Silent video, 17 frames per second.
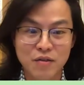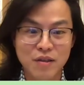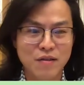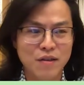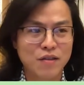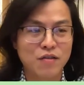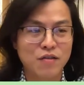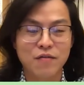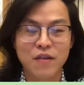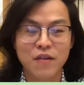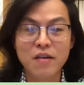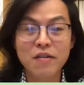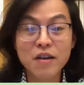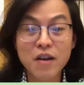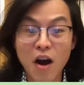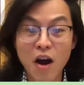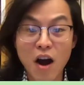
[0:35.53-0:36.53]
and these are
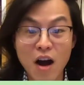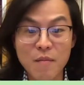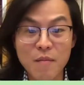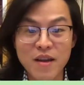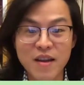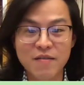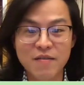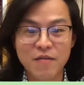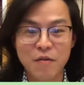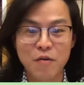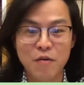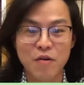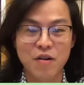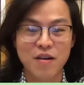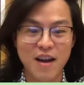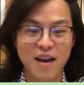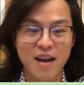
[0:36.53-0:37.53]
very common
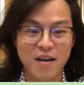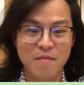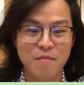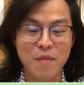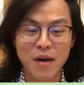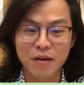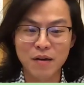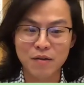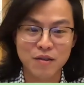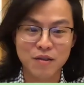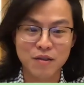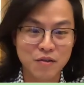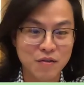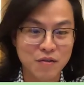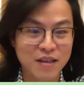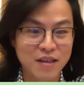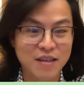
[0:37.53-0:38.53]
for um, medical
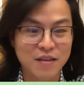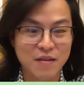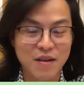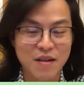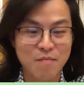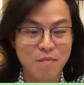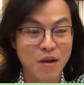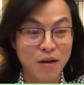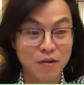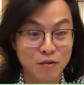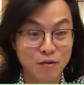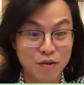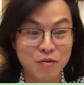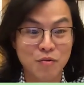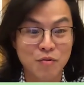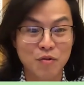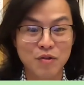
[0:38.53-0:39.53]
students in medical
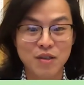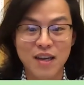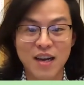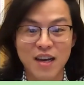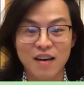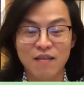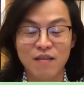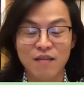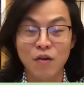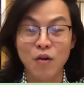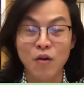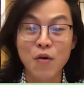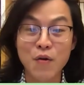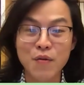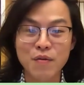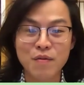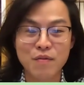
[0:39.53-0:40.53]
school to kind of
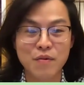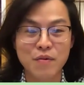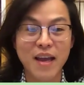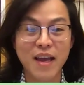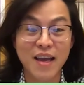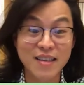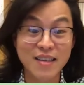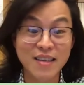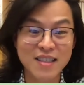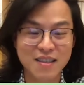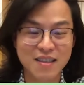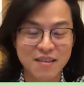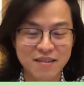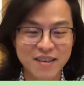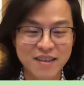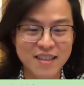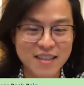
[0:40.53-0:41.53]
learn through case
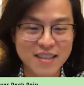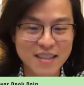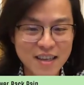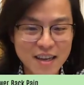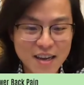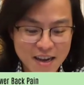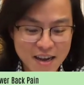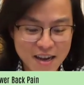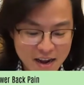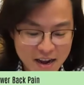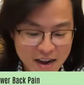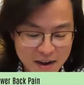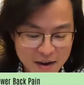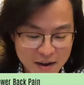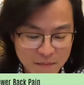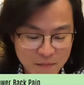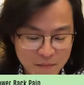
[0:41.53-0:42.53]
series
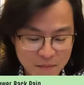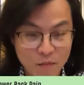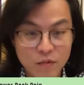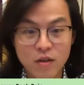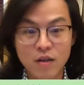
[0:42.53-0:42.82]
um,